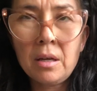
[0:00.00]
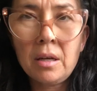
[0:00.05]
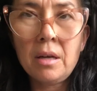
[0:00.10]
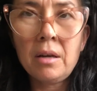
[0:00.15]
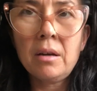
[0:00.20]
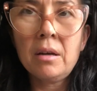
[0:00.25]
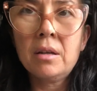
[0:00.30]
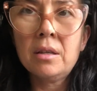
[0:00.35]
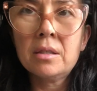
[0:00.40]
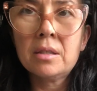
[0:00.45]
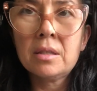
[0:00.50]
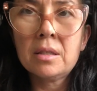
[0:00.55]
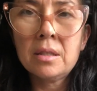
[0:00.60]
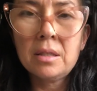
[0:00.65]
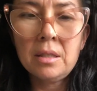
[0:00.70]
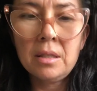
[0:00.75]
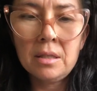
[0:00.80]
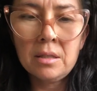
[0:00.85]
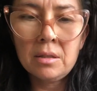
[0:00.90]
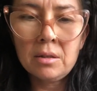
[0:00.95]
I honestly
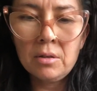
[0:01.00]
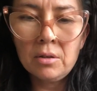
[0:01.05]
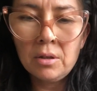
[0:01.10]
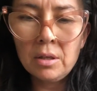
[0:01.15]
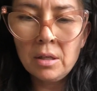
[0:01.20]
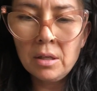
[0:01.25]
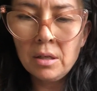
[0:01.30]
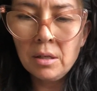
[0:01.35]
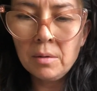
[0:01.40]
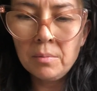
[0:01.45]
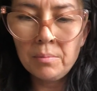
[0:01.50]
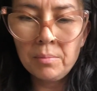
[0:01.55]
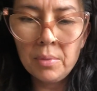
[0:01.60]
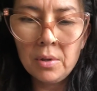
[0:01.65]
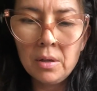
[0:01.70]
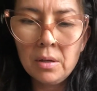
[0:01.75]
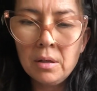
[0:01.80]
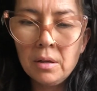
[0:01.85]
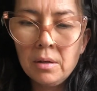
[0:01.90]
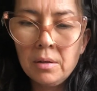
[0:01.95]
need to look it up, but